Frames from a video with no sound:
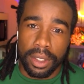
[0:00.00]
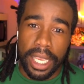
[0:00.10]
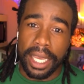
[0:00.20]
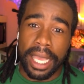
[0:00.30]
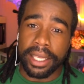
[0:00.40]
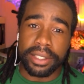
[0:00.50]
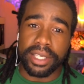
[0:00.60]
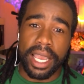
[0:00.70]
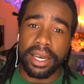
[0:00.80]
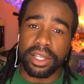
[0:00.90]
Yeah, like he
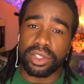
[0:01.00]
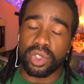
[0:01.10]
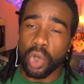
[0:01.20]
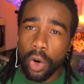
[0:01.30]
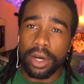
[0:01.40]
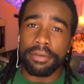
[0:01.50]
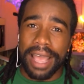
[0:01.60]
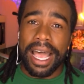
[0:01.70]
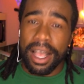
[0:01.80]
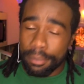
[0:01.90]
said, it's sort of
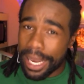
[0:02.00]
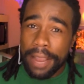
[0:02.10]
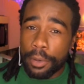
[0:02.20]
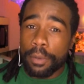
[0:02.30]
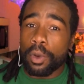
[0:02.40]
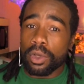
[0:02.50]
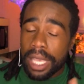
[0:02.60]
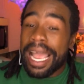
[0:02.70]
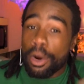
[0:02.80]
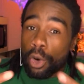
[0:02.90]
uh, black
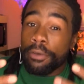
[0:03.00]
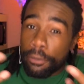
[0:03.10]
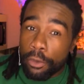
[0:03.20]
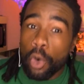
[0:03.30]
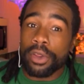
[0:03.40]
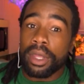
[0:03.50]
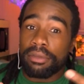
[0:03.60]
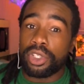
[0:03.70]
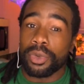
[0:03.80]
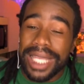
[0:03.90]
people's our 4th
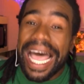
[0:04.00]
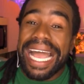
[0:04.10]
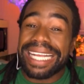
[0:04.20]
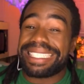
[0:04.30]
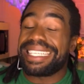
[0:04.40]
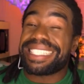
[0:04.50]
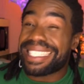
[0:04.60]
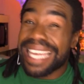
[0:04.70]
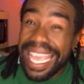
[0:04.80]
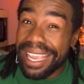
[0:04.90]
of July since
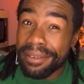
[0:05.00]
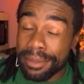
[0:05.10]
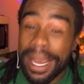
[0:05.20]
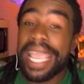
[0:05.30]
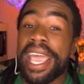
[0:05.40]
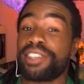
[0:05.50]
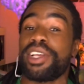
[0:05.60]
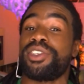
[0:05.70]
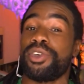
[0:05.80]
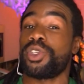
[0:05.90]
slaves. My
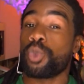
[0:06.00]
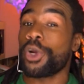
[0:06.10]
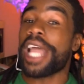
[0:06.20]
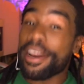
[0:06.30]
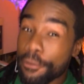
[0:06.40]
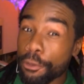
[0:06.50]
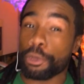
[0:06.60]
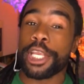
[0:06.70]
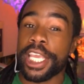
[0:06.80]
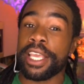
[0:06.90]
ancestors were not
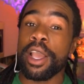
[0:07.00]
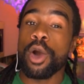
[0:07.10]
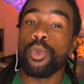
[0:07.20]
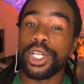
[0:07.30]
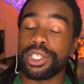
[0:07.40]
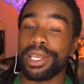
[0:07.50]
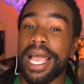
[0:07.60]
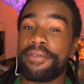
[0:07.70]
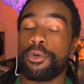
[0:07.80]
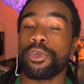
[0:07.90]
free when
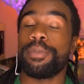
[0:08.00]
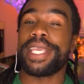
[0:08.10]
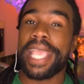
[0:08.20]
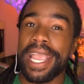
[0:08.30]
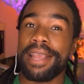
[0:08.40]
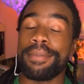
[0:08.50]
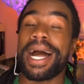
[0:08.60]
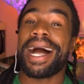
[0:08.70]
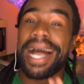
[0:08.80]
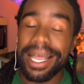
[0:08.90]
July 4th became
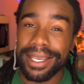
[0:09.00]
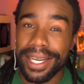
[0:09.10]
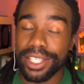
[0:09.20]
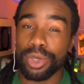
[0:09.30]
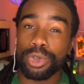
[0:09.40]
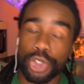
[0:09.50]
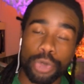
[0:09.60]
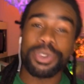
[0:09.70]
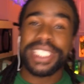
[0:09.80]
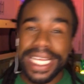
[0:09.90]
a holiday. So
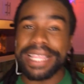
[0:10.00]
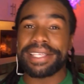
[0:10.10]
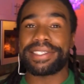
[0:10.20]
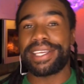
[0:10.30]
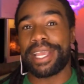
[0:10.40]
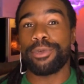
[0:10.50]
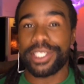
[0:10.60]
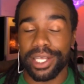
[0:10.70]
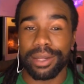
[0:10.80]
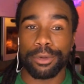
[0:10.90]
Juneteenth is the day
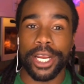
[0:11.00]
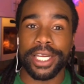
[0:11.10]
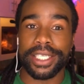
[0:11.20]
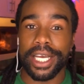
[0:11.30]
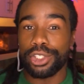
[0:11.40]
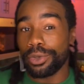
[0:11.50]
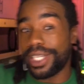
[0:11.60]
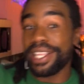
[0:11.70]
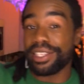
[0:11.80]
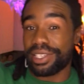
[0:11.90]
we celebrate. Uh,
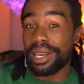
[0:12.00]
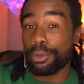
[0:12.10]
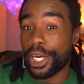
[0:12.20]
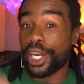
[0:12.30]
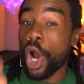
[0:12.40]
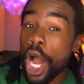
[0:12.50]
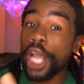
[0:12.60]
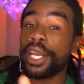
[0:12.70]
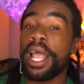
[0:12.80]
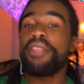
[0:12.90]
Juneteenth is celebrated on